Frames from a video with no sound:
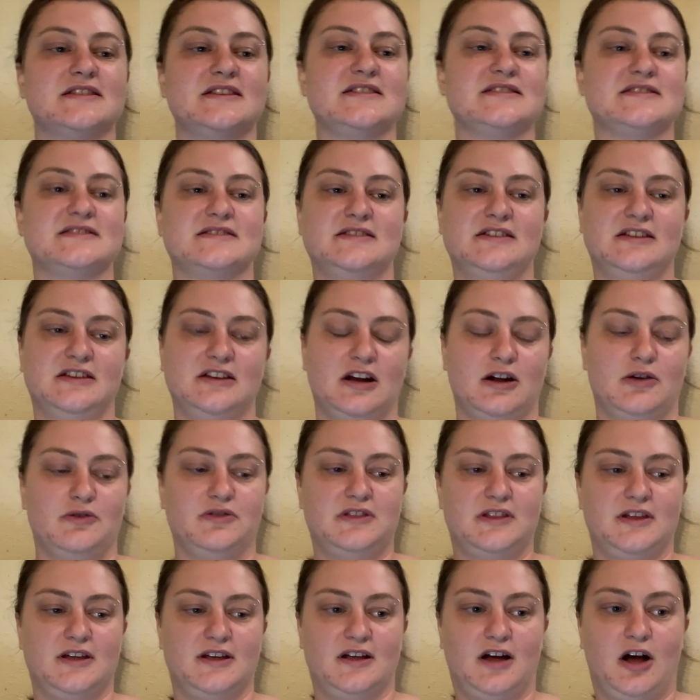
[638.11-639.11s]
This,
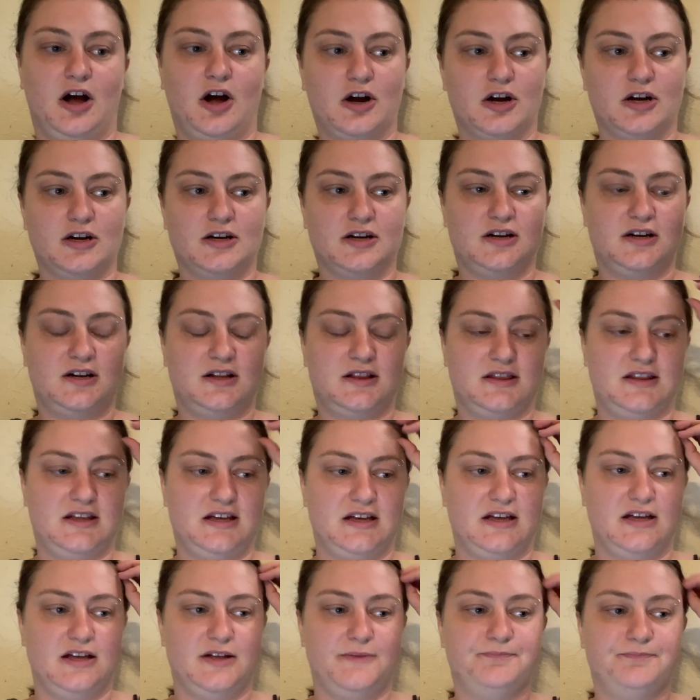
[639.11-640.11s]

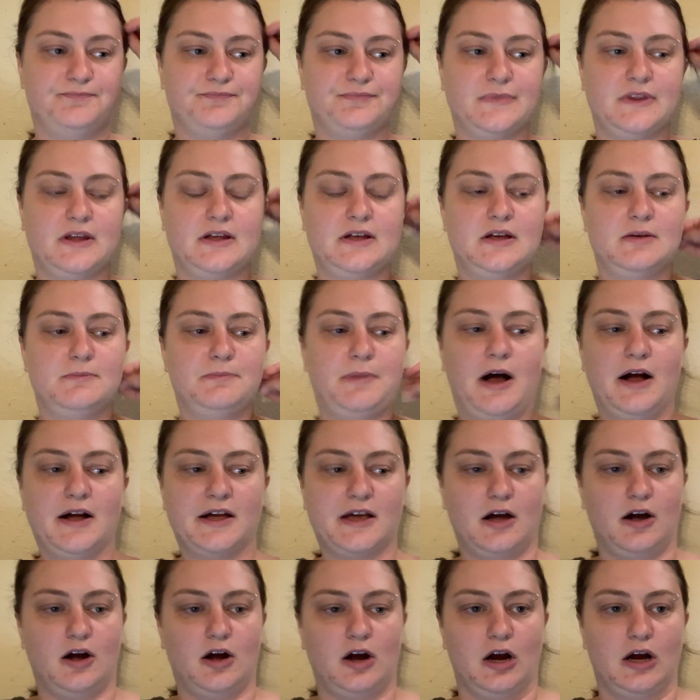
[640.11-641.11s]
the
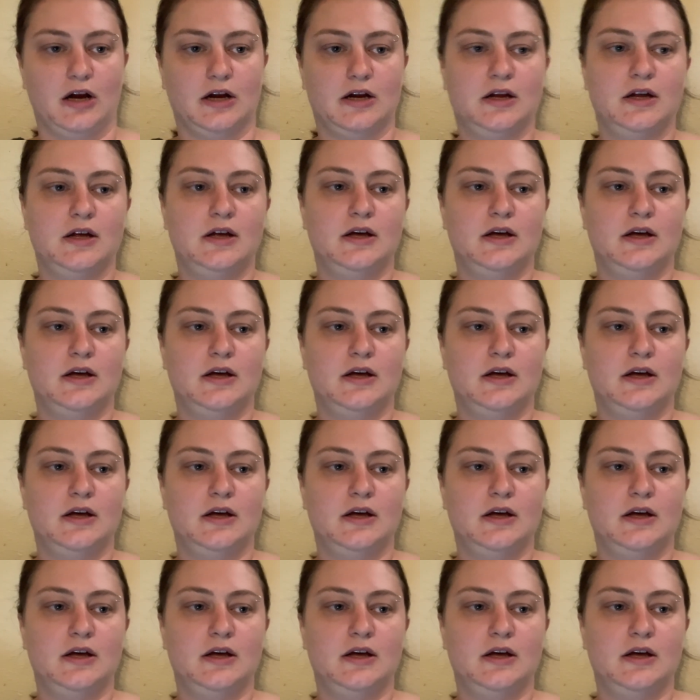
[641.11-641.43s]
pocket heart